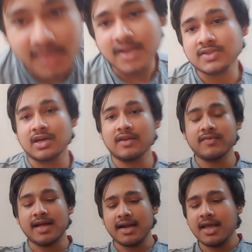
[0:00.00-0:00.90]
Sorry for
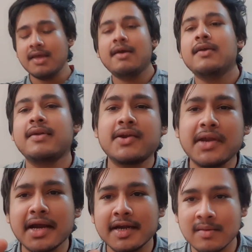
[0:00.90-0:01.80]
that. You need to
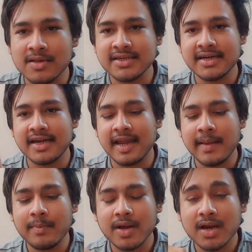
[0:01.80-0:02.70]
take a double-sided tape,